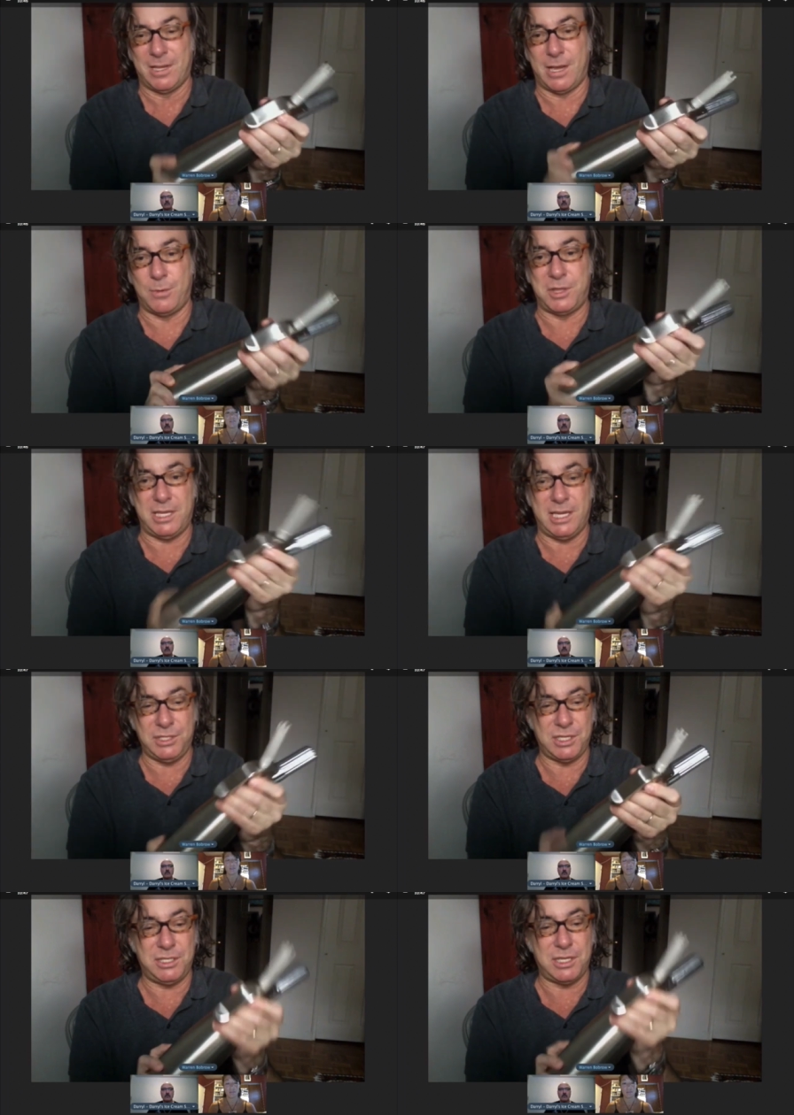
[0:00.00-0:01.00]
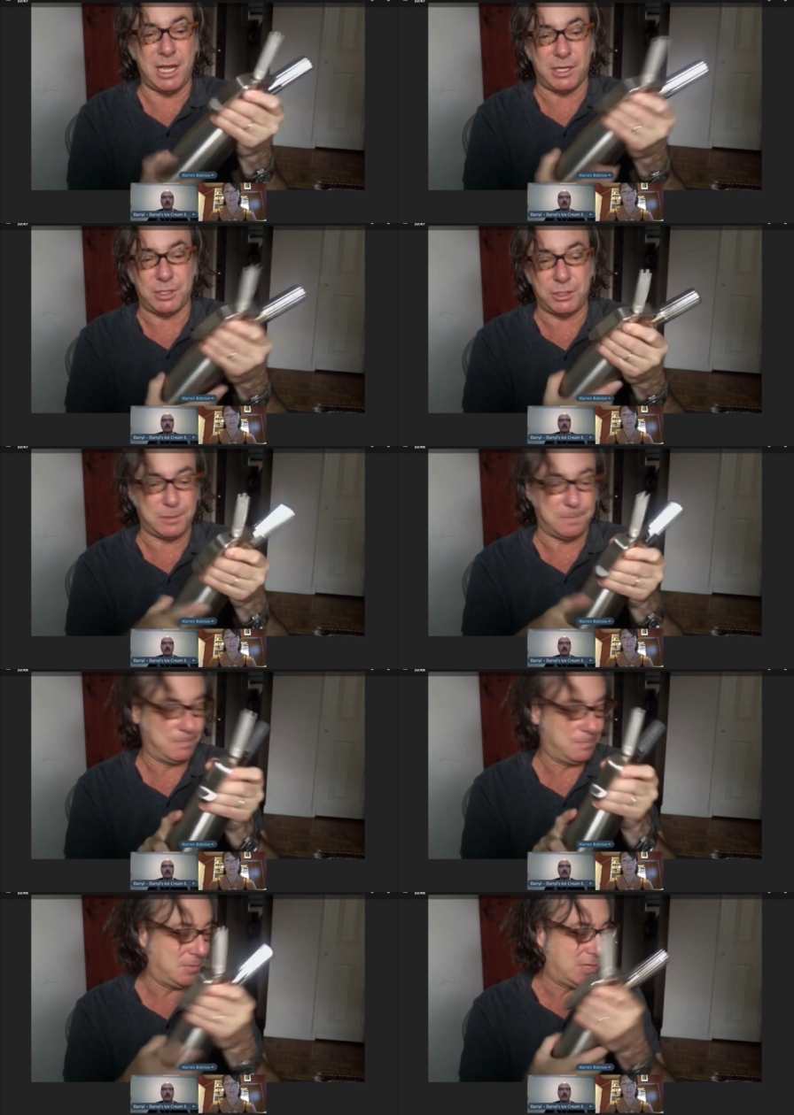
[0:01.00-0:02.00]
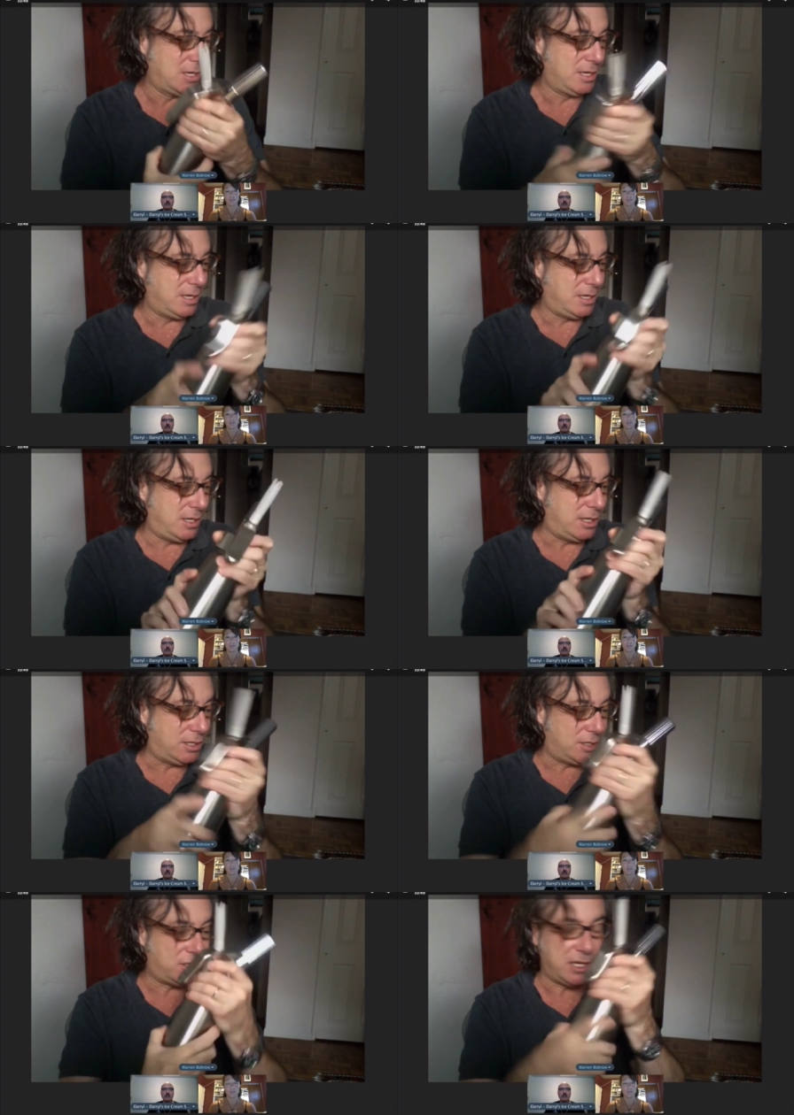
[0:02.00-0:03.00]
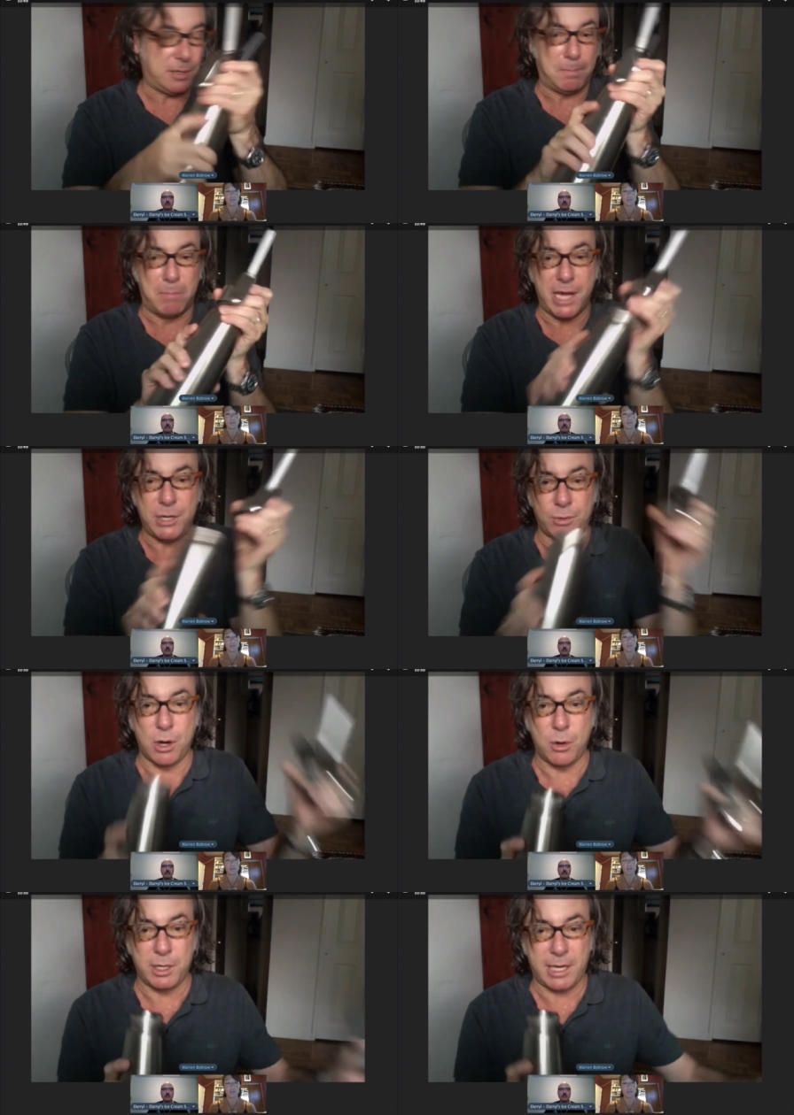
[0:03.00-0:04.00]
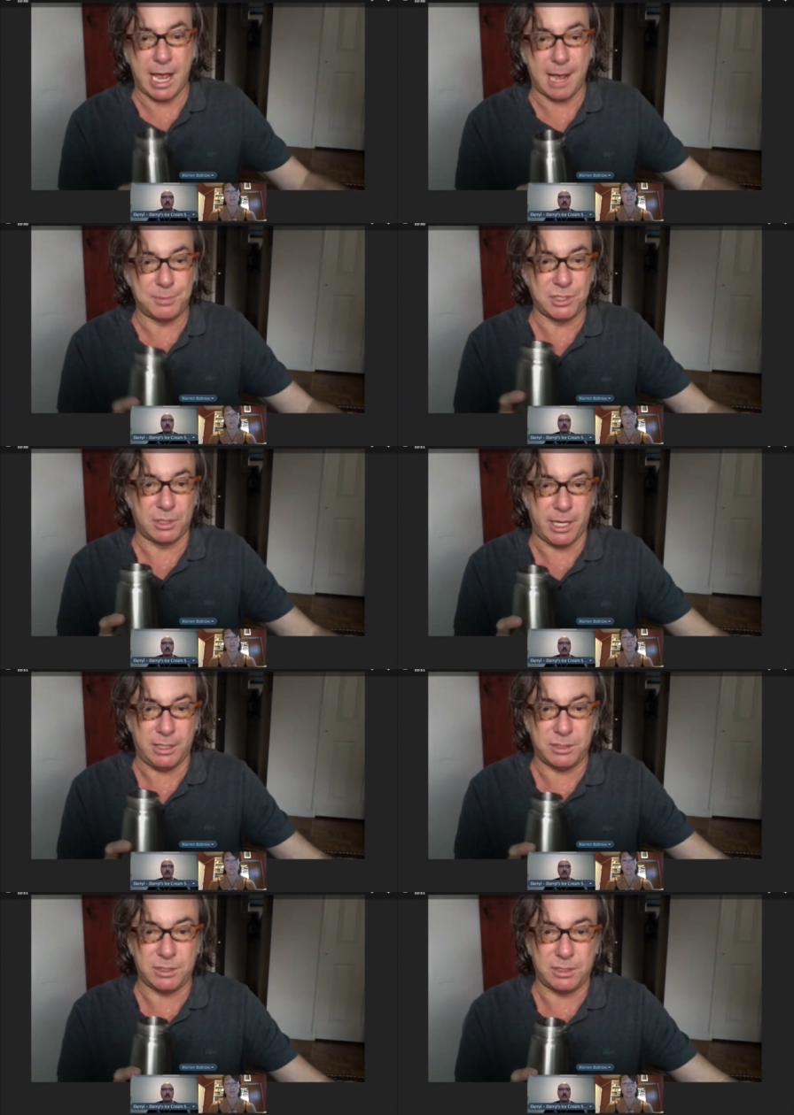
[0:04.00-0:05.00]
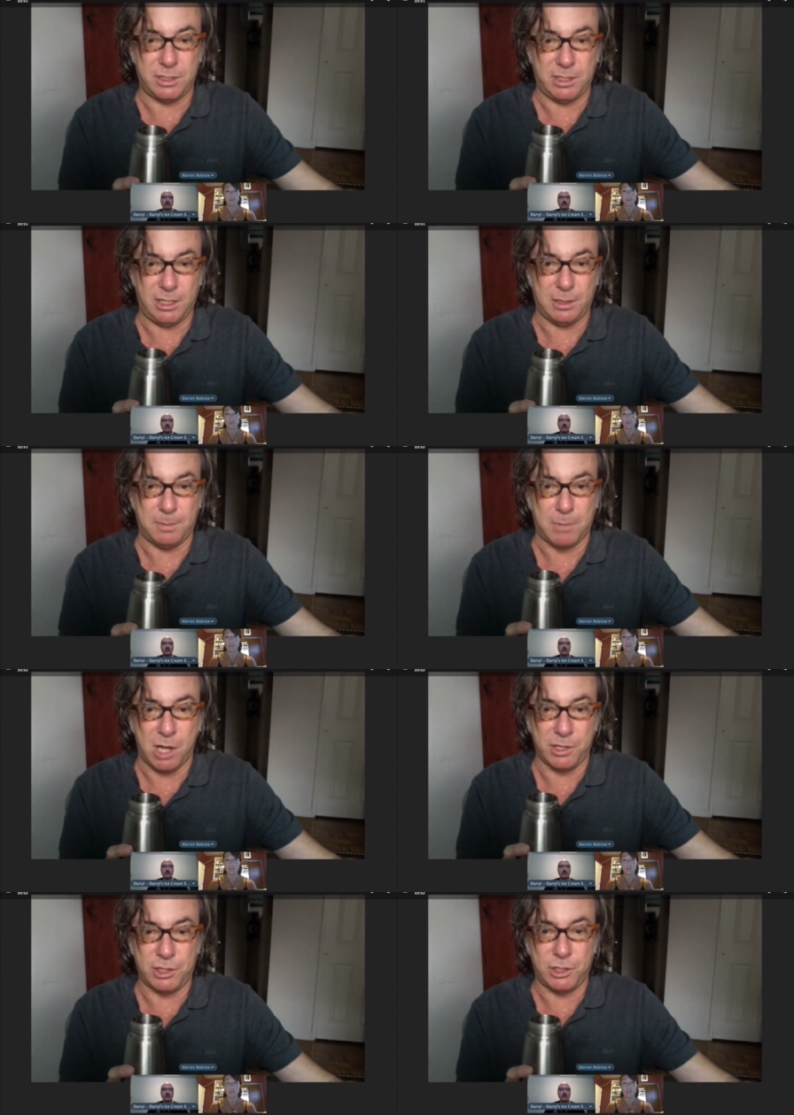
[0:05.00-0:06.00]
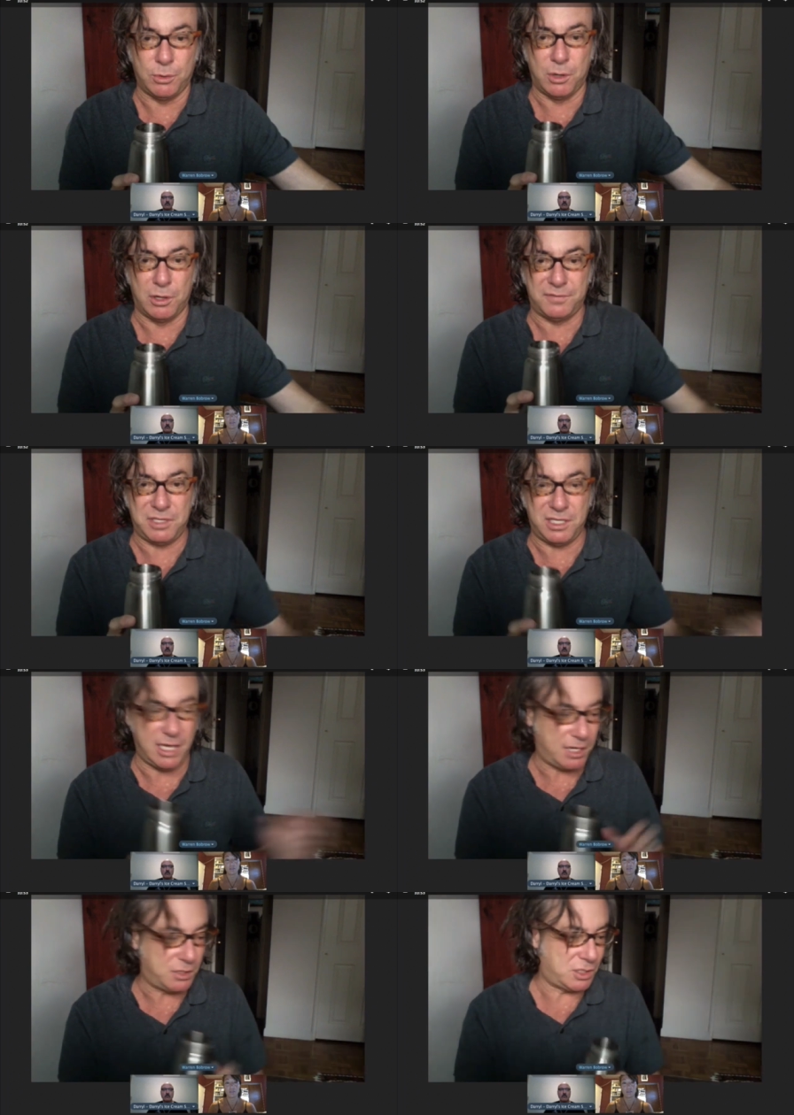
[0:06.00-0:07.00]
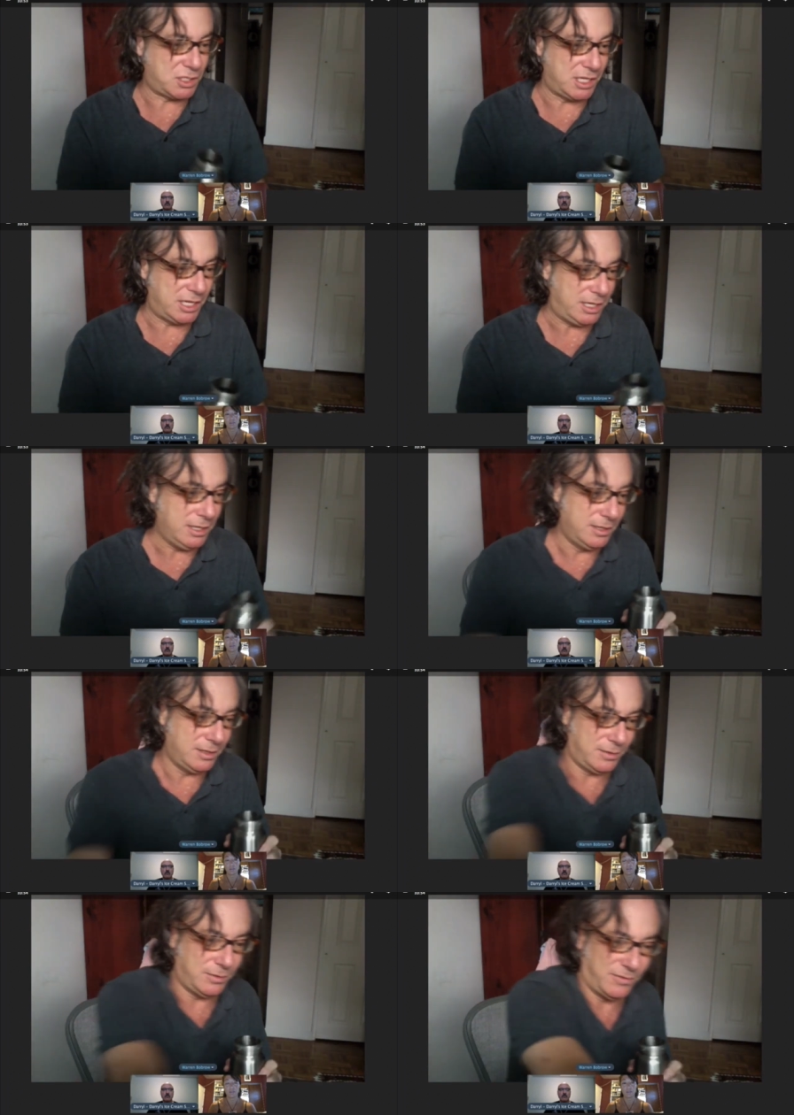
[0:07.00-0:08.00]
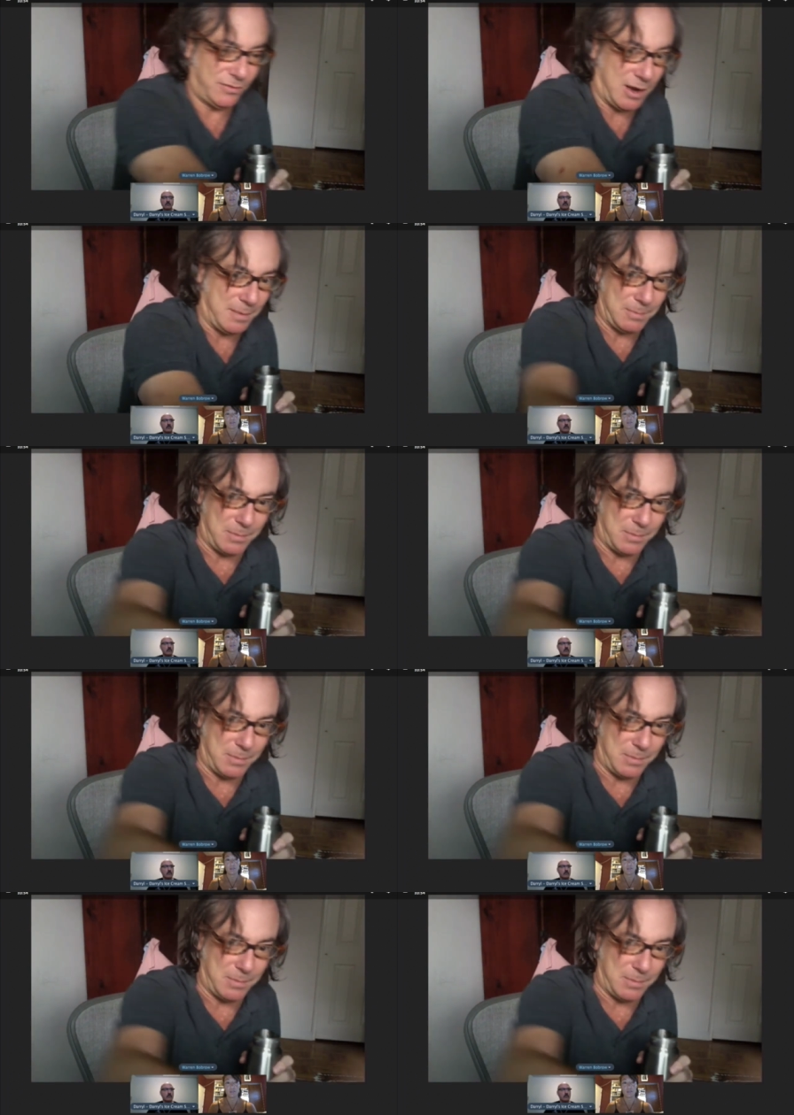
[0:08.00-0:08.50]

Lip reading: And what the ISI does is it micro-encapsulates the molecule of THC from